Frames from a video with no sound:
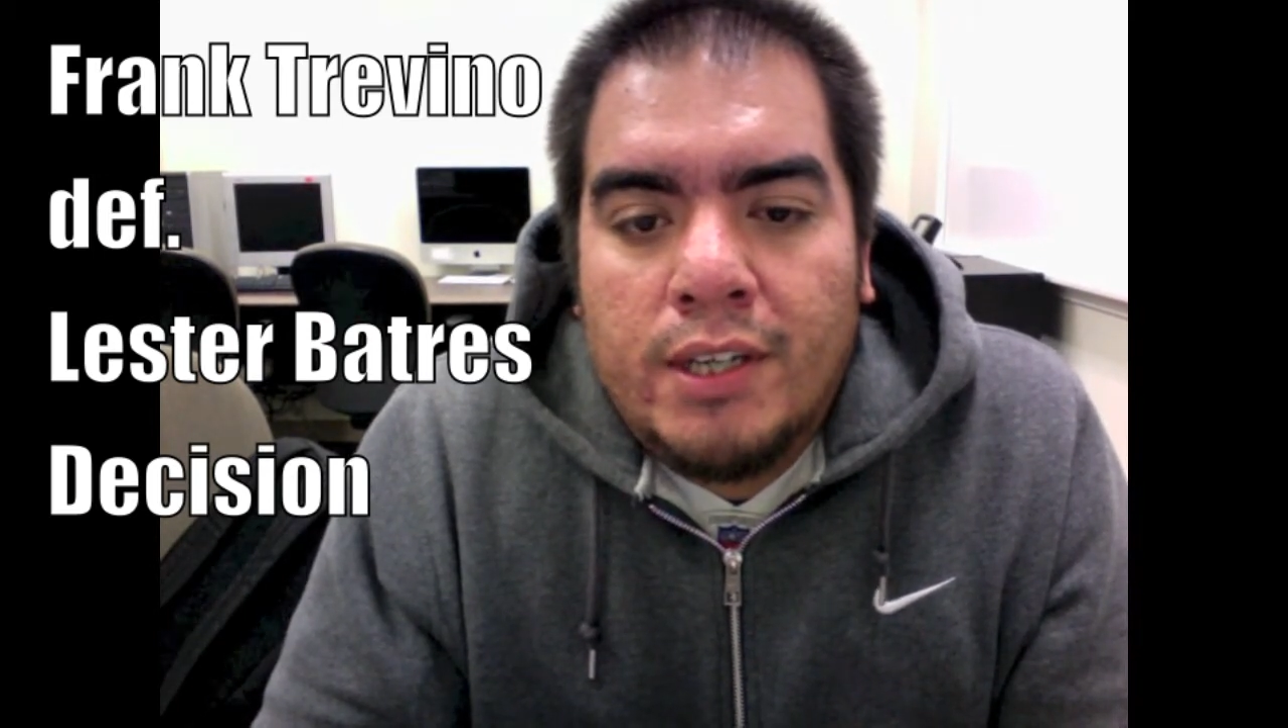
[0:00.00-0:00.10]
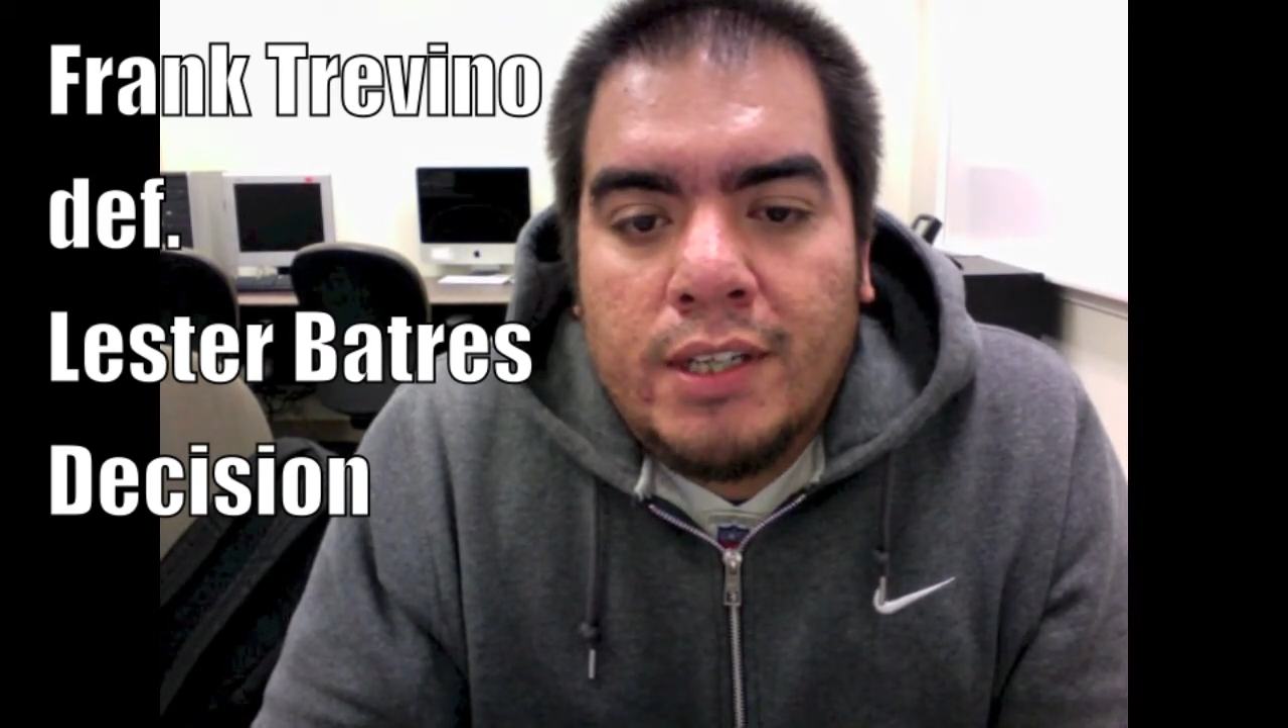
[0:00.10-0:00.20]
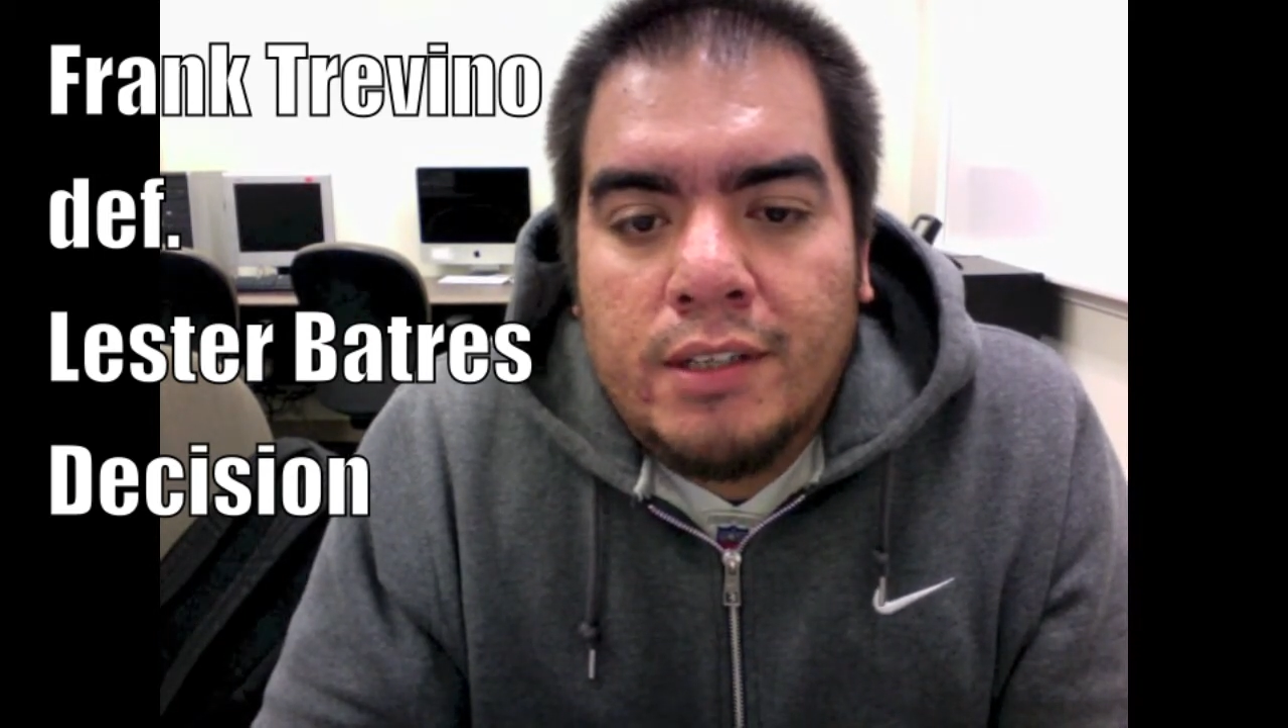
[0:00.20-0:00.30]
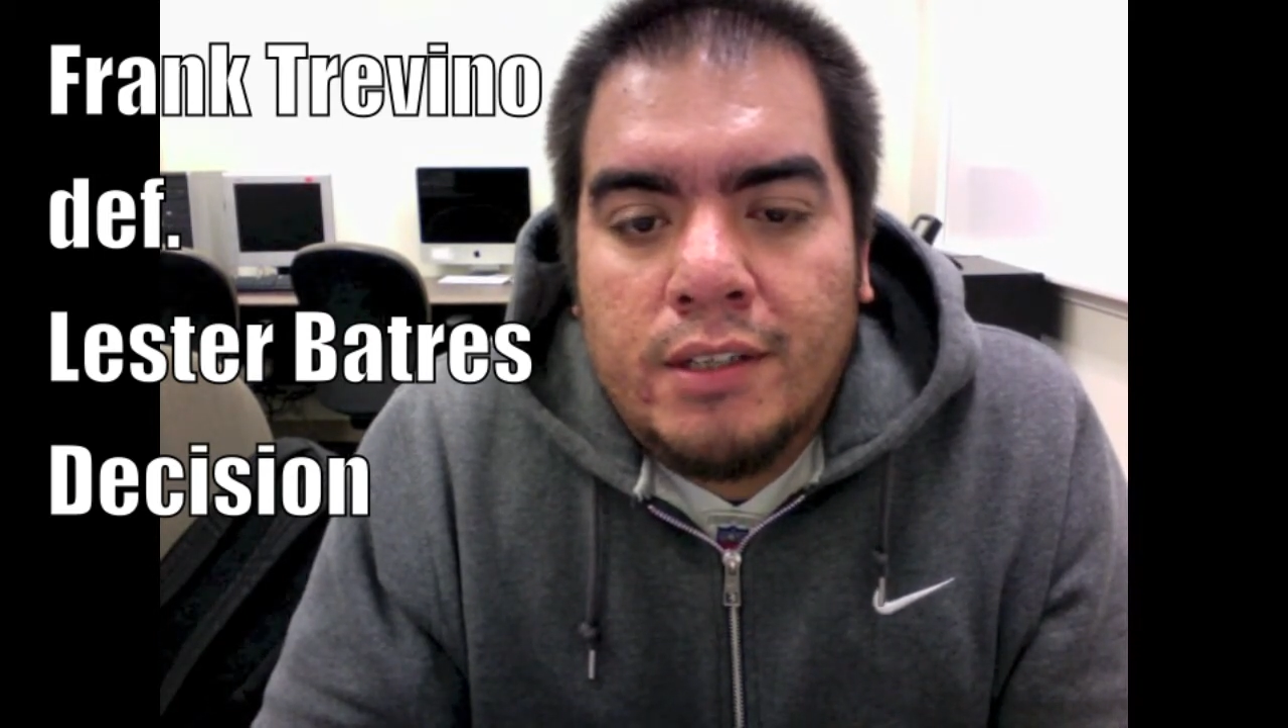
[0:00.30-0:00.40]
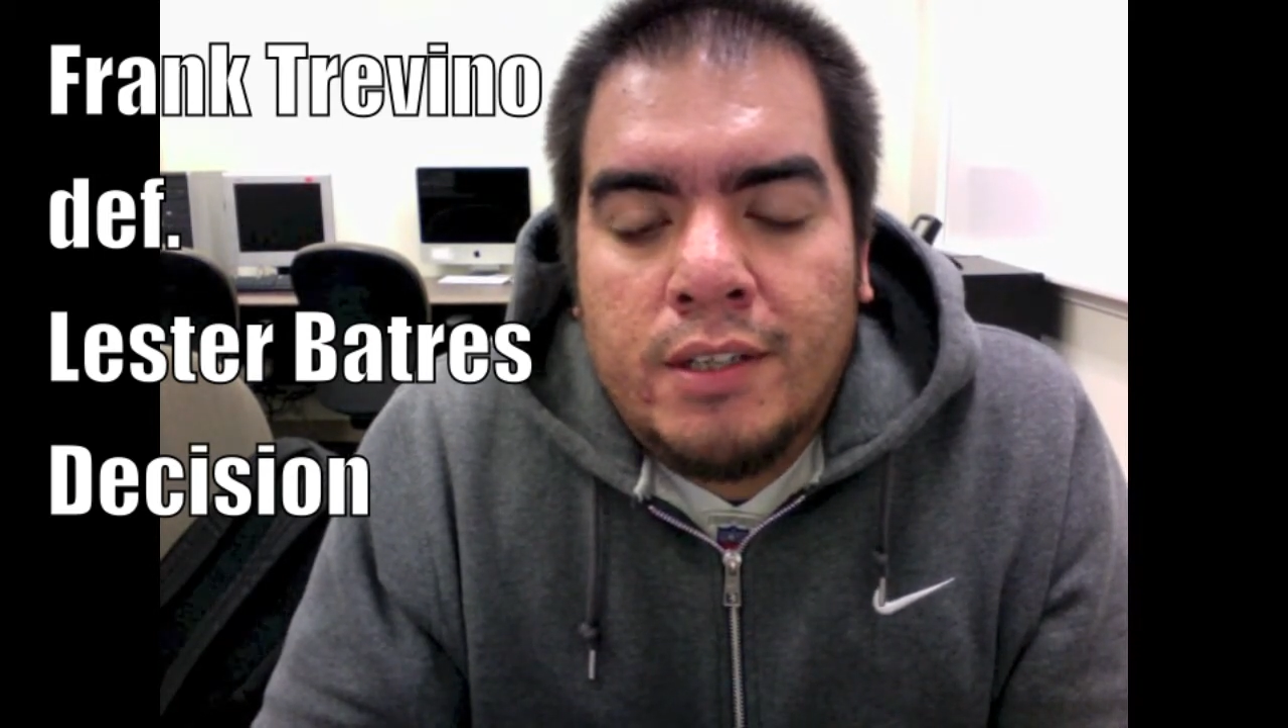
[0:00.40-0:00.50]

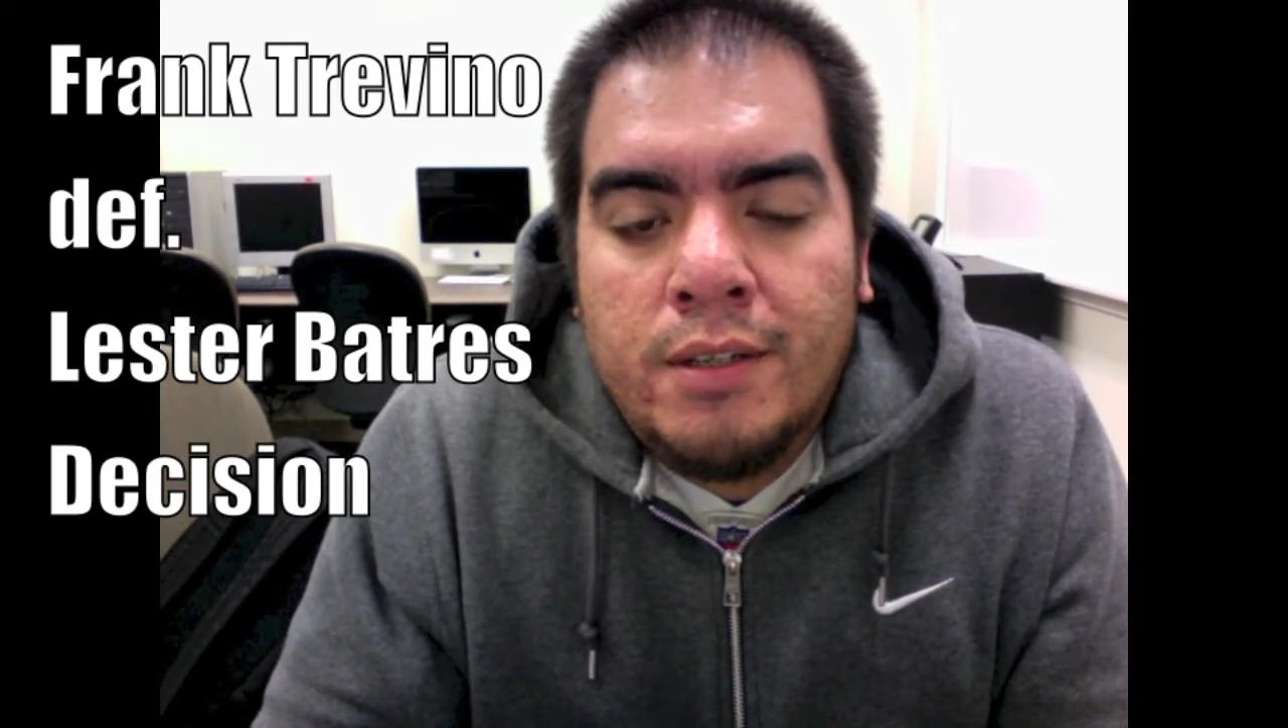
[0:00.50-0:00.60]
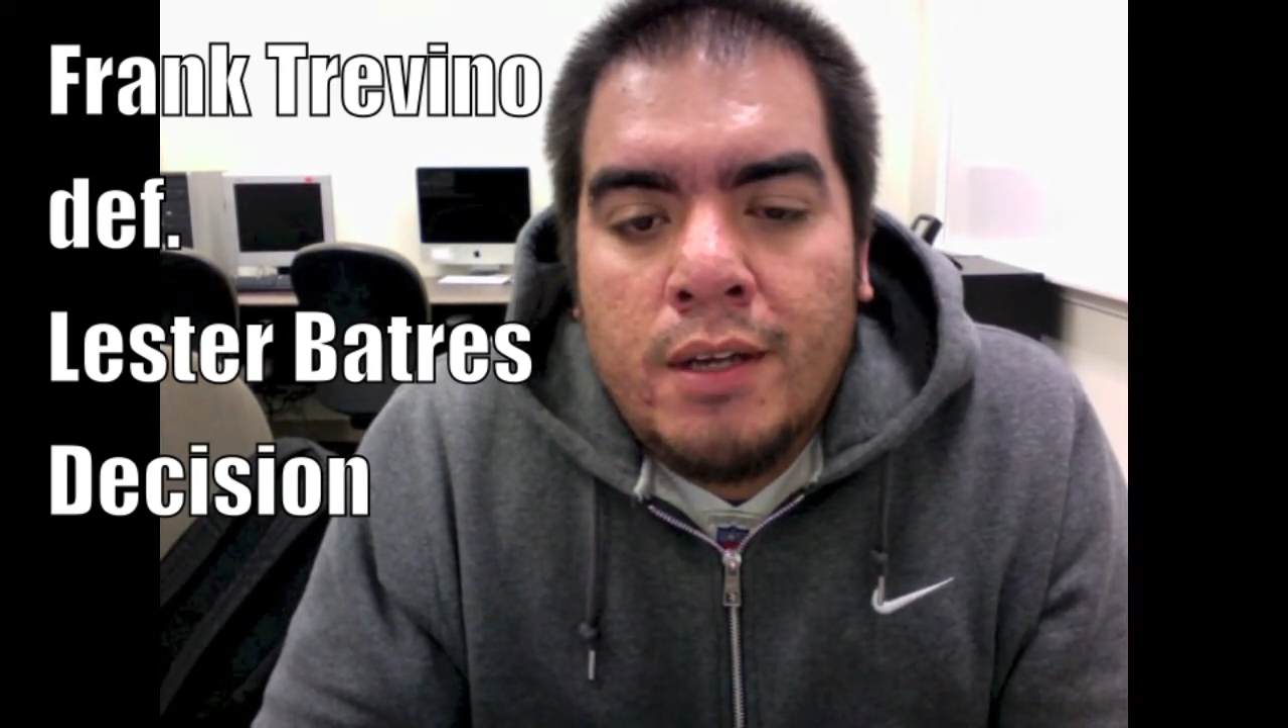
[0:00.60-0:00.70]
good.